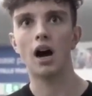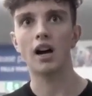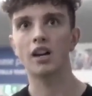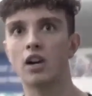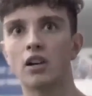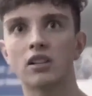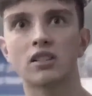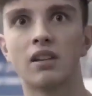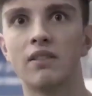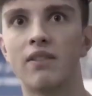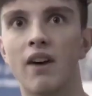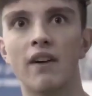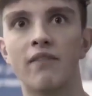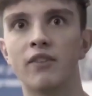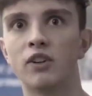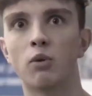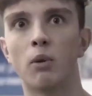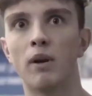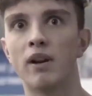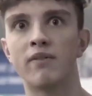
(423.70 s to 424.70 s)
I can't
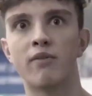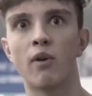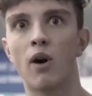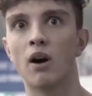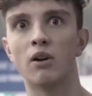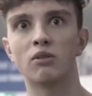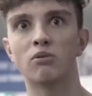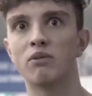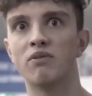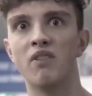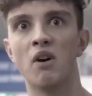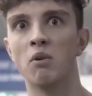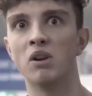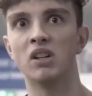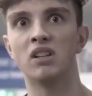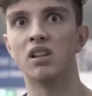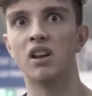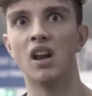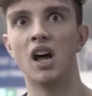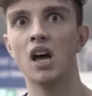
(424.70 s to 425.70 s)
survive for 24 hours with
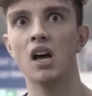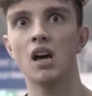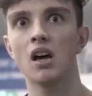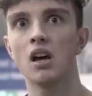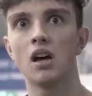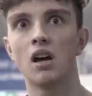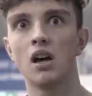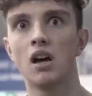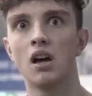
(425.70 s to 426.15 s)
no internet.